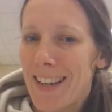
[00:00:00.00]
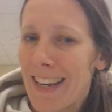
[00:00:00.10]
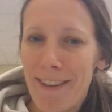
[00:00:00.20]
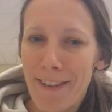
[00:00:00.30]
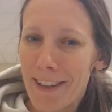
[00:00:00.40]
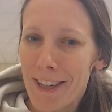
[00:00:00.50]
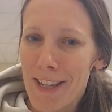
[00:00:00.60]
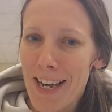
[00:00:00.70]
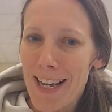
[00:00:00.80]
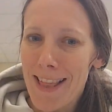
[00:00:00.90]
If it
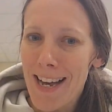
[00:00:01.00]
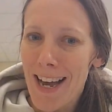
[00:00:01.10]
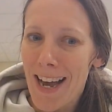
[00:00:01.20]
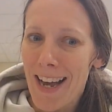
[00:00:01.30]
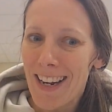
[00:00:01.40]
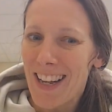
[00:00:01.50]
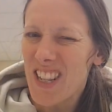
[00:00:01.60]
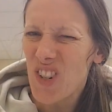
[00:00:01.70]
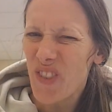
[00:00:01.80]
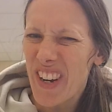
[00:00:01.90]
looks like that,
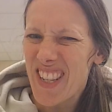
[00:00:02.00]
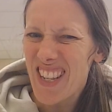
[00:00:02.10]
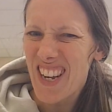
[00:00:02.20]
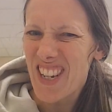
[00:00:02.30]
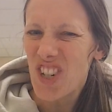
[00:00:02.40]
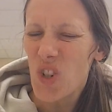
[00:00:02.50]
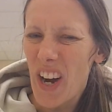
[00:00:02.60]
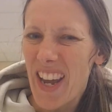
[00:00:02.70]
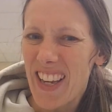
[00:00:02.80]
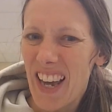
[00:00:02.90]
let's erase it and
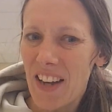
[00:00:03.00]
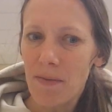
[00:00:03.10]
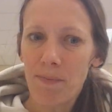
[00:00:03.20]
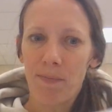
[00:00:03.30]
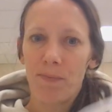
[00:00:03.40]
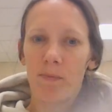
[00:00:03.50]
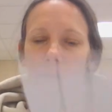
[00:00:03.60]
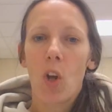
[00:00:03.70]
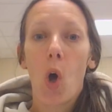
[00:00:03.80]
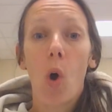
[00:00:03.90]
try again.
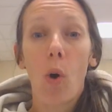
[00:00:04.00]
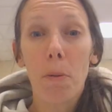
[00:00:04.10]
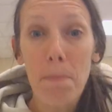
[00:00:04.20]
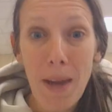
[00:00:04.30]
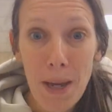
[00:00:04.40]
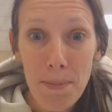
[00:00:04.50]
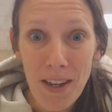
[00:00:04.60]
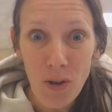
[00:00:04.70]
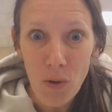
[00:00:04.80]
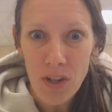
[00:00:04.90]
Or maybe
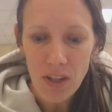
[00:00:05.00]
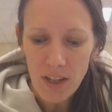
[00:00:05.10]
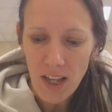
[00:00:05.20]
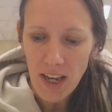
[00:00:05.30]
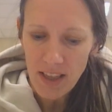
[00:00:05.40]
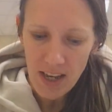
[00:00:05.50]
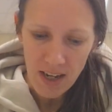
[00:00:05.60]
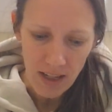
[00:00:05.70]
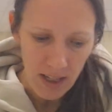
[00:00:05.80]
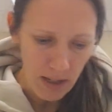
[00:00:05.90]
yours looks like
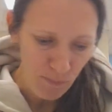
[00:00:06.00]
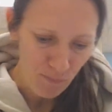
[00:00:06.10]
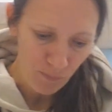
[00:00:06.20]
this.